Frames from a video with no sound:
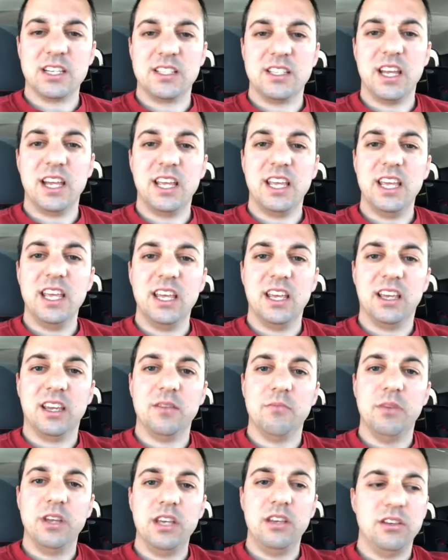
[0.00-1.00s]
that it
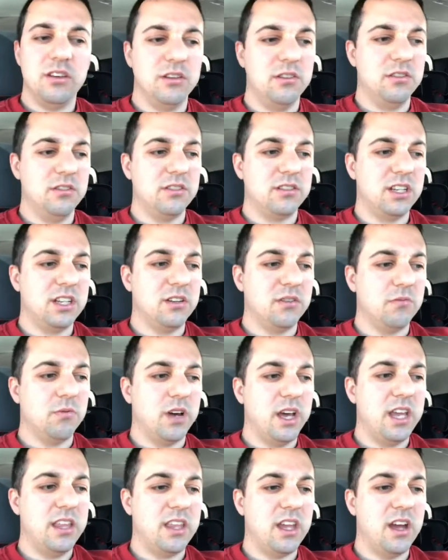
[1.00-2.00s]
can be used in a
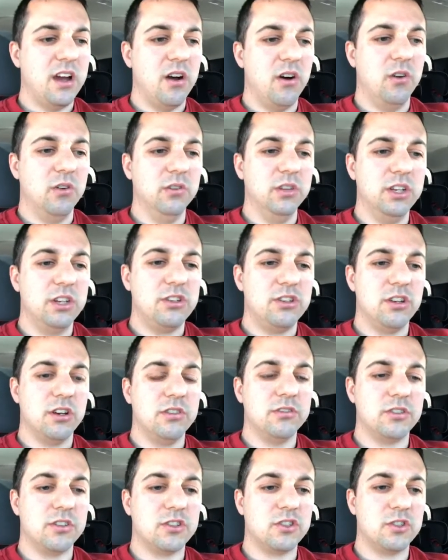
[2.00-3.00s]
way that only
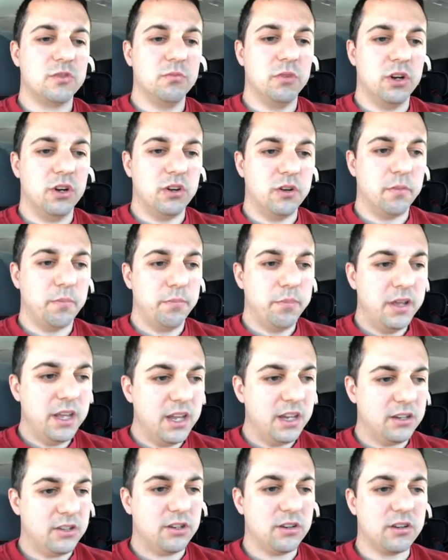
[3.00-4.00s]
shows a small
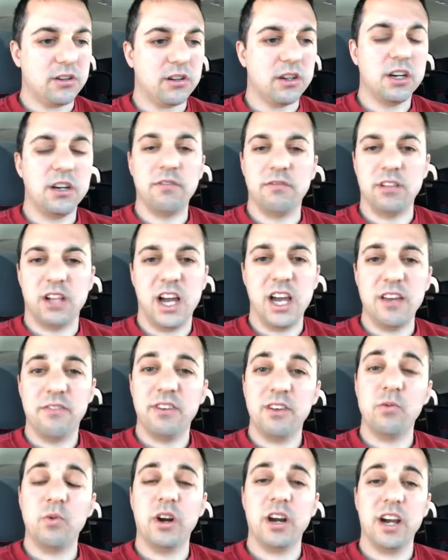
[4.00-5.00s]
picture of
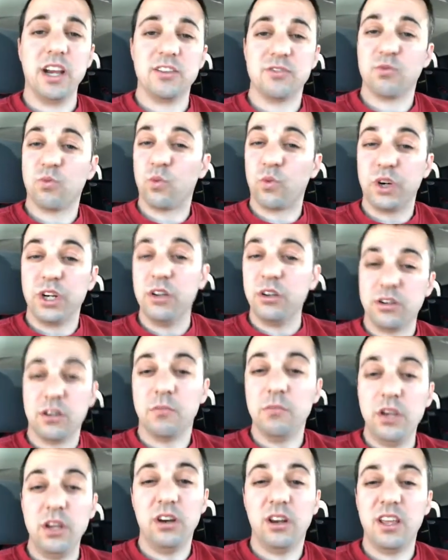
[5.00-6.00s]
life, and whereas real
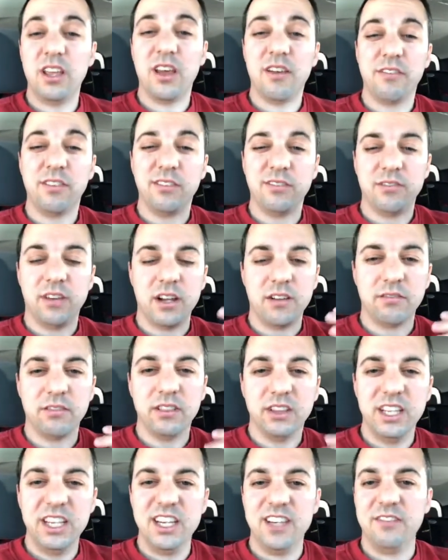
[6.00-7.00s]
community of
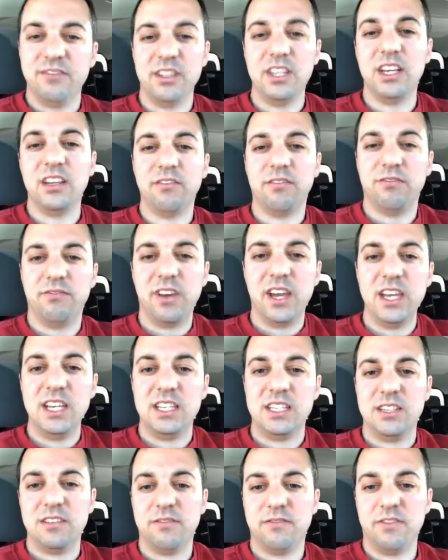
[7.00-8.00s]
lived in
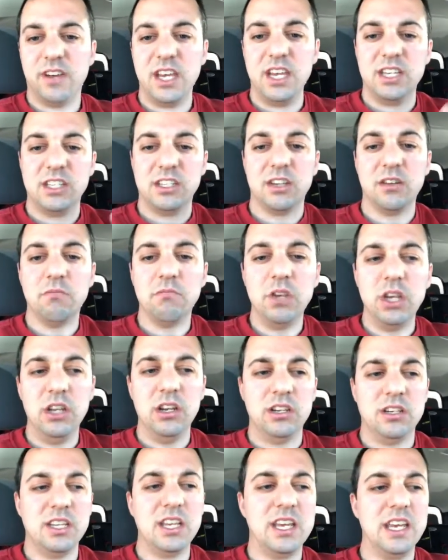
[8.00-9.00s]
face-to-face
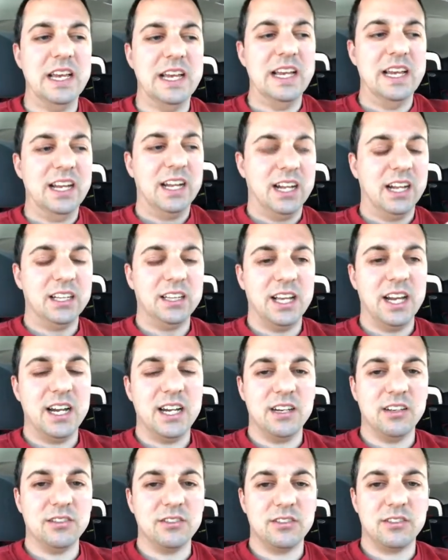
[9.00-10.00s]
community
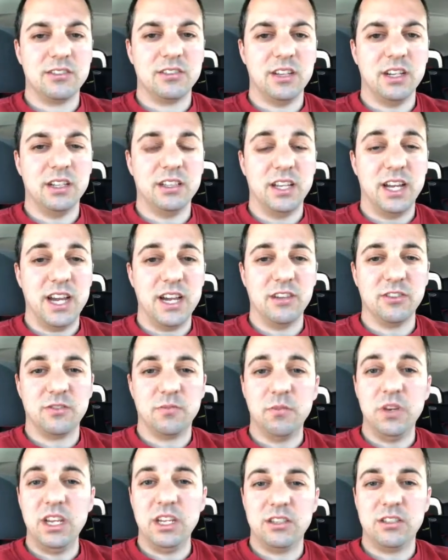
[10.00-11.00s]
allows
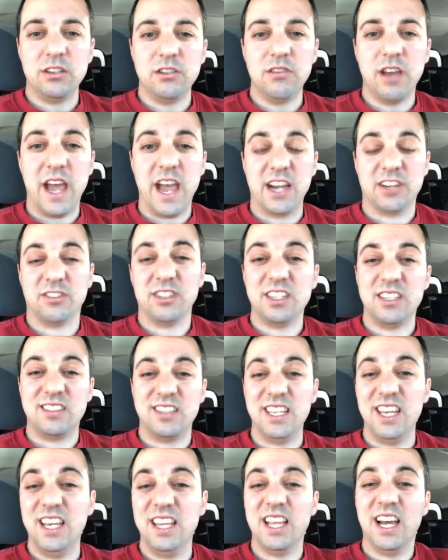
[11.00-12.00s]
me to actually
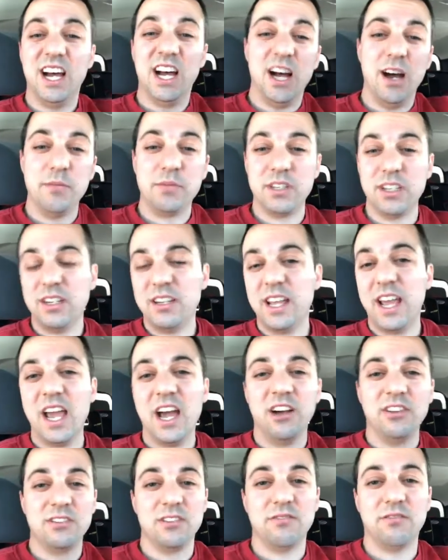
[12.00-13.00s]
see the ups and
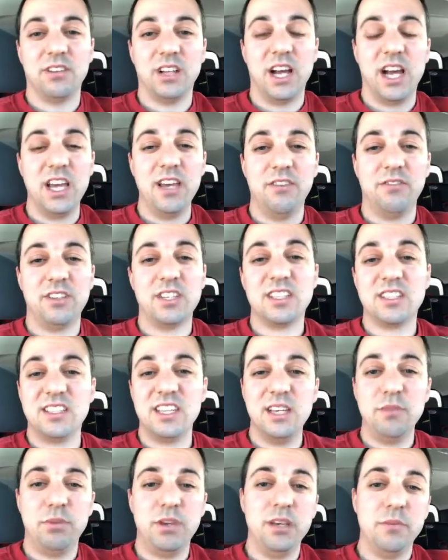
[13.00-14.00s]
downs of life, to
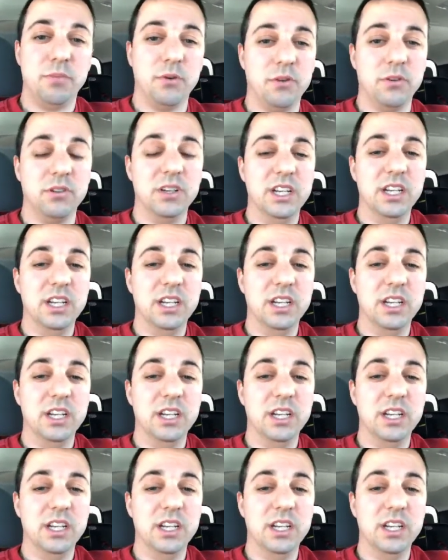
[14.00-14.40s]
see people